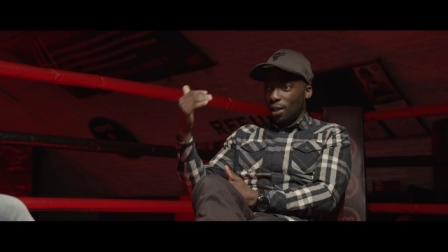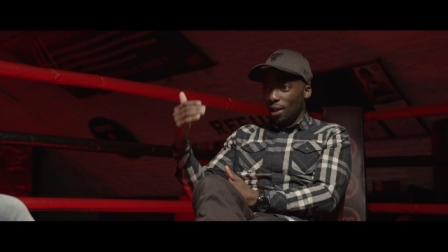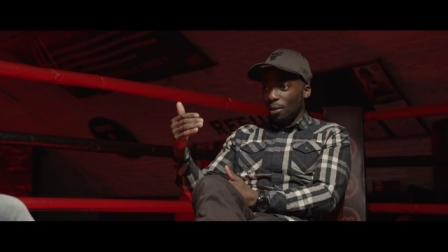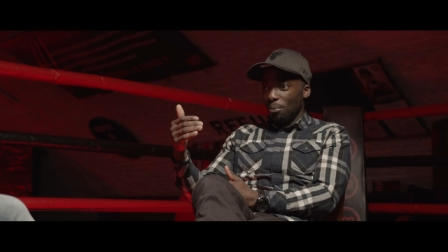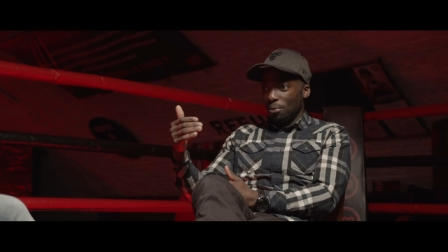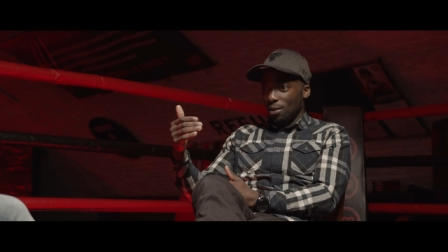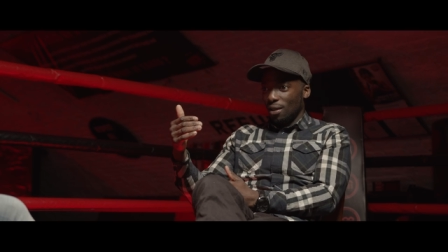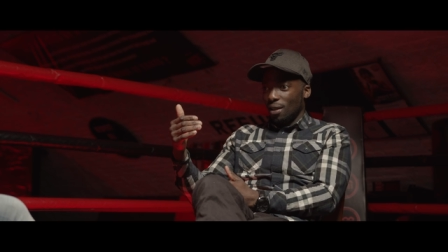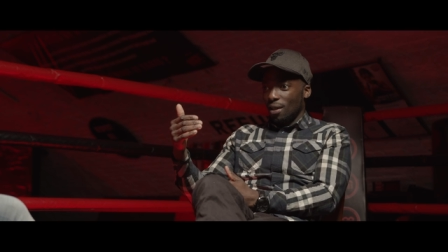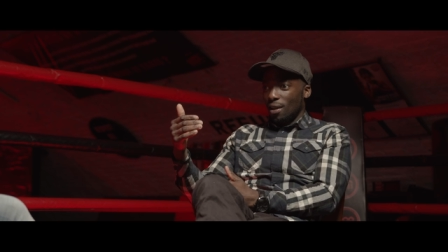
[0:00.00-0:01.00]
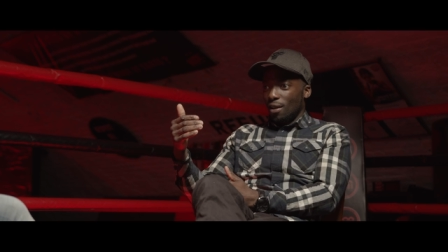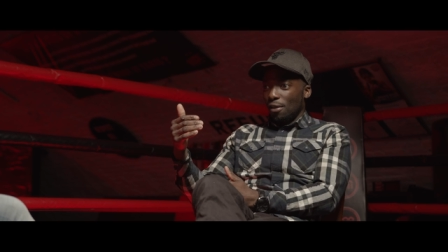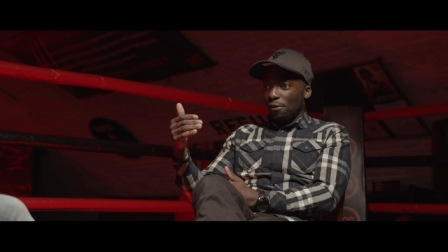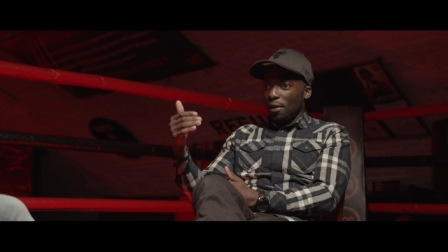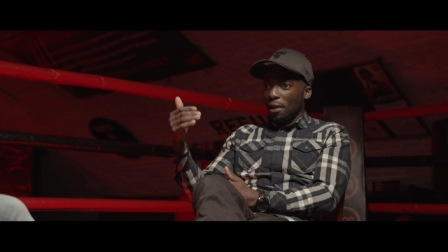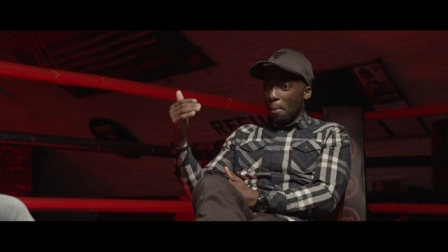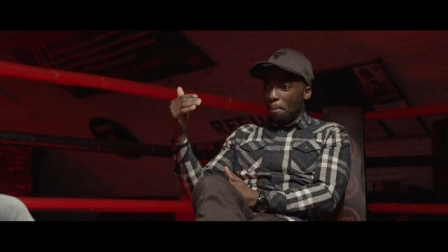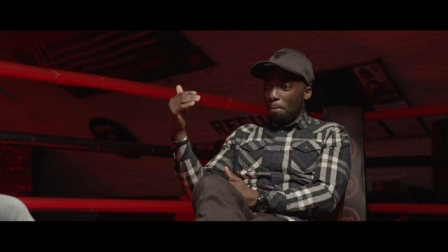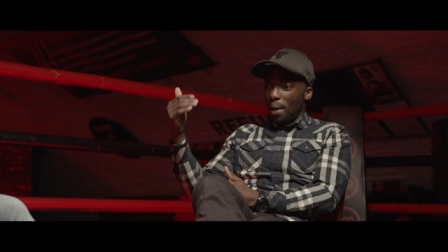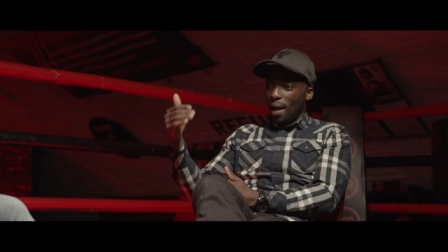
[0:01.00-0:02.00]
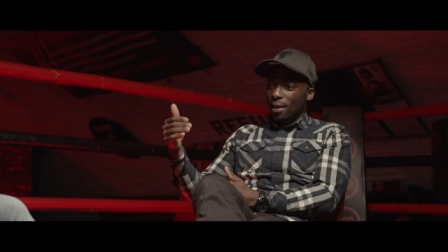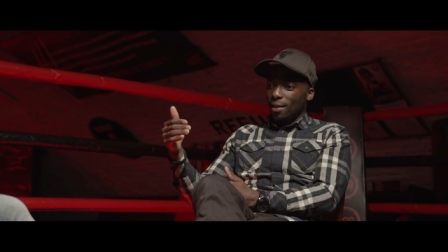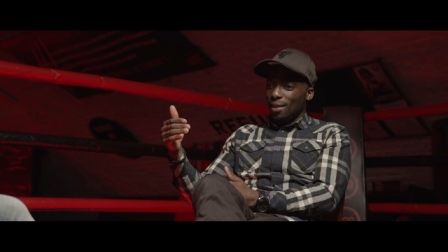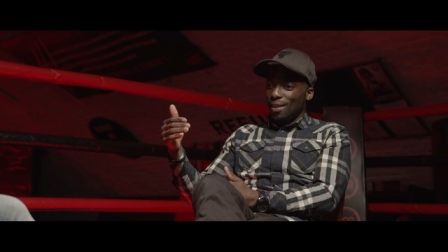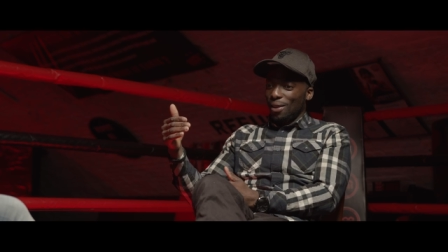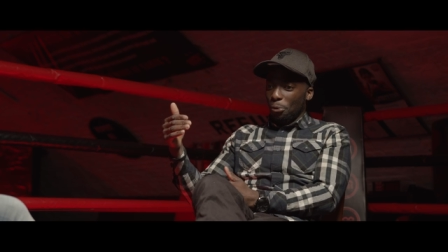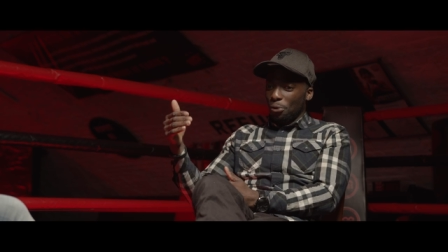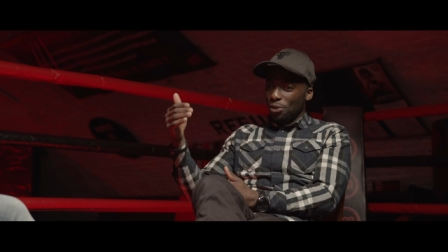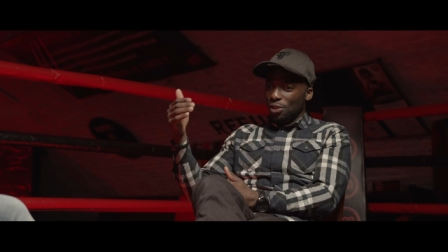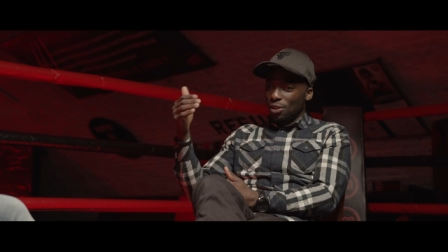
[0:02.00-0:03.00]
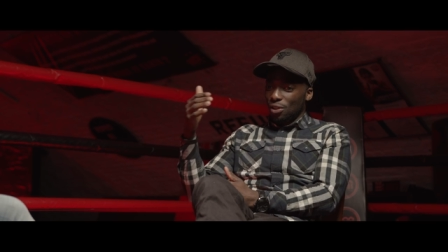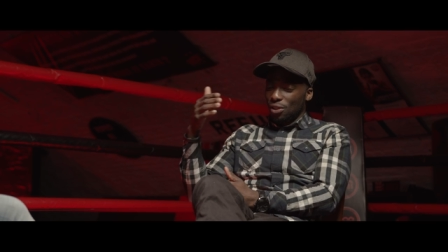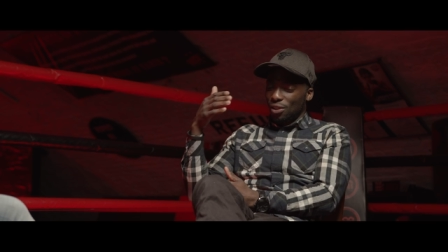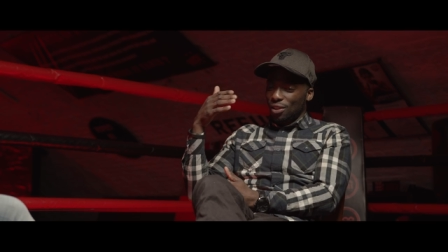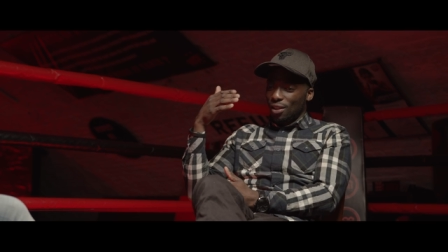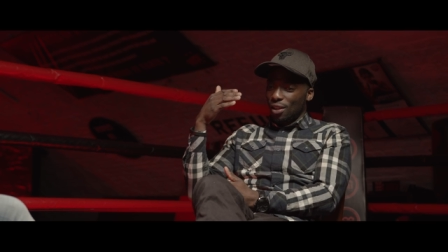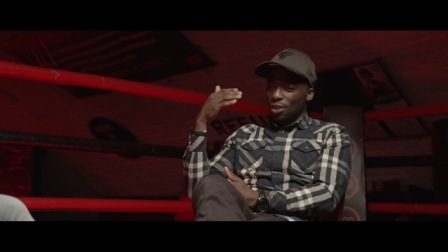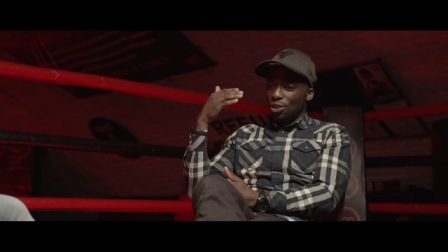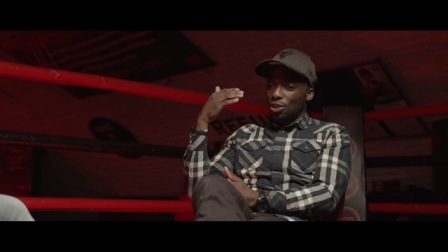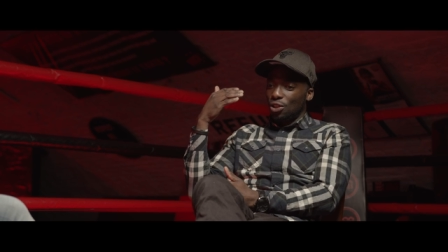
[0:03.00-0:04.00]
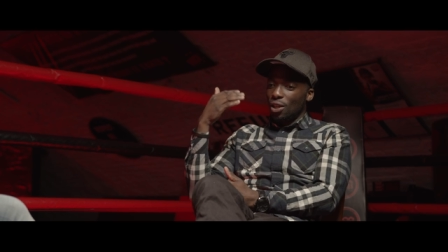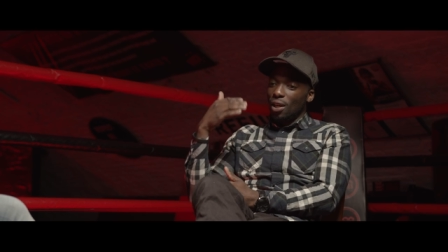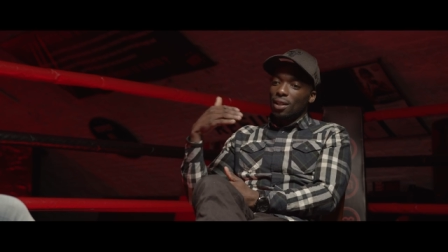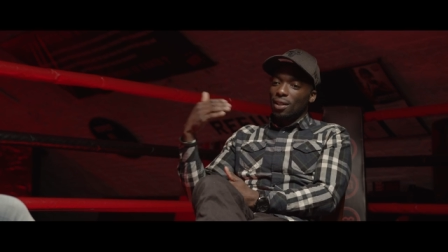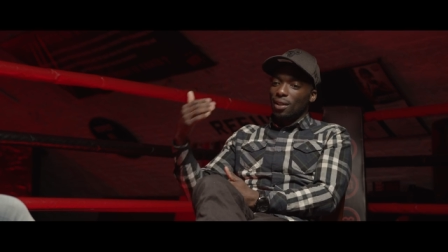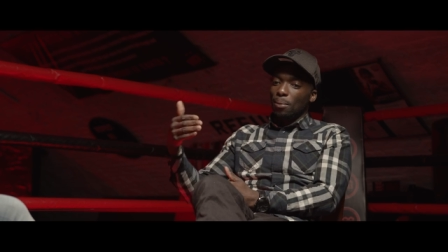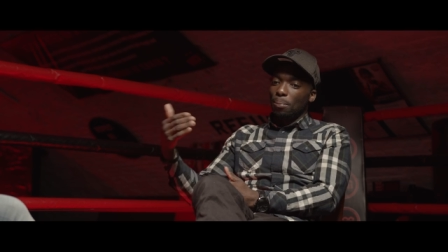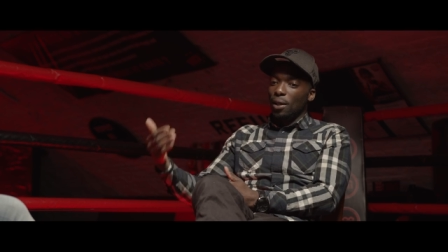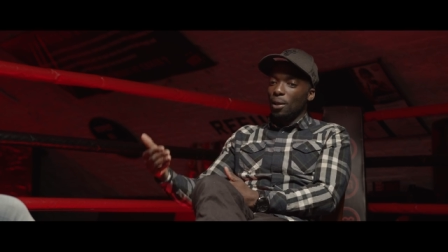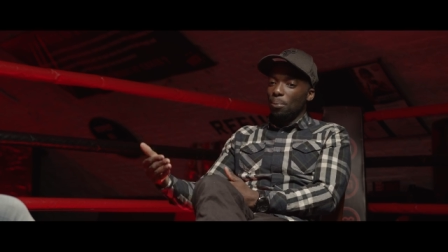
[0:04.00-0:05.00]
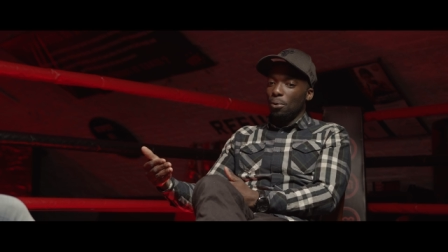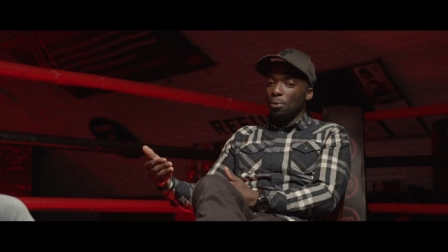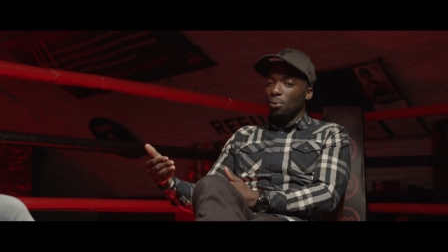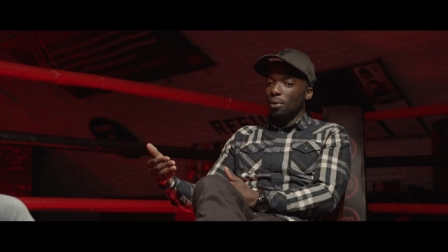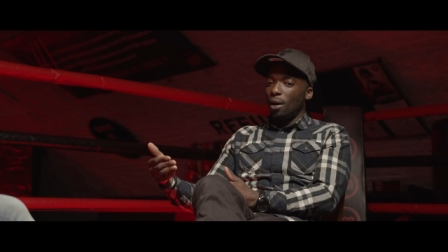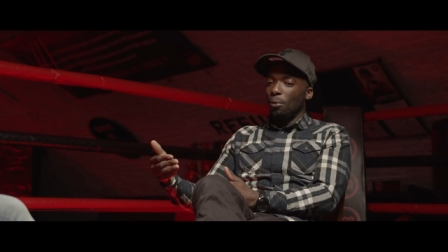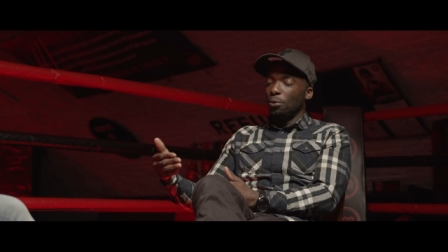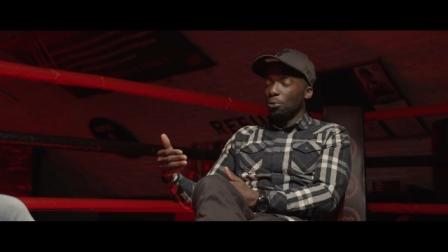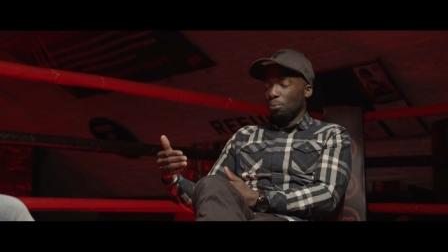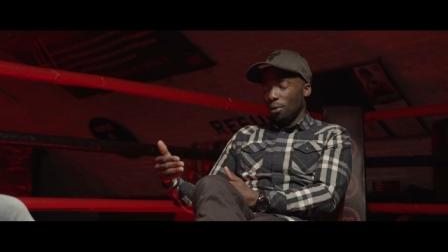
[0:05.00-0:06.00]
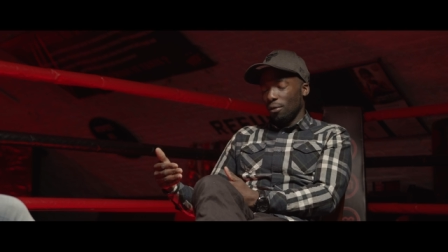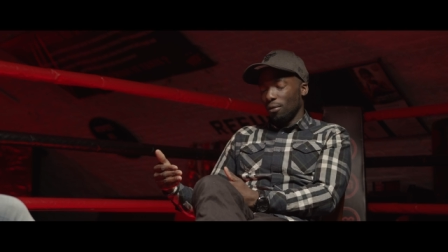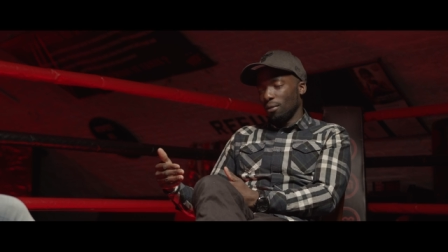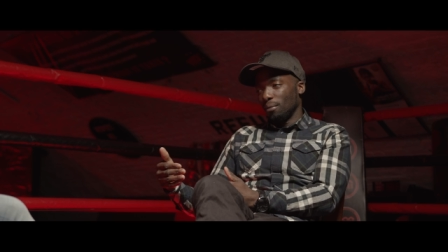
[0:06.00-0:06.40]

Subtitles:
teams, thinking back, it was the journey, the people I was with,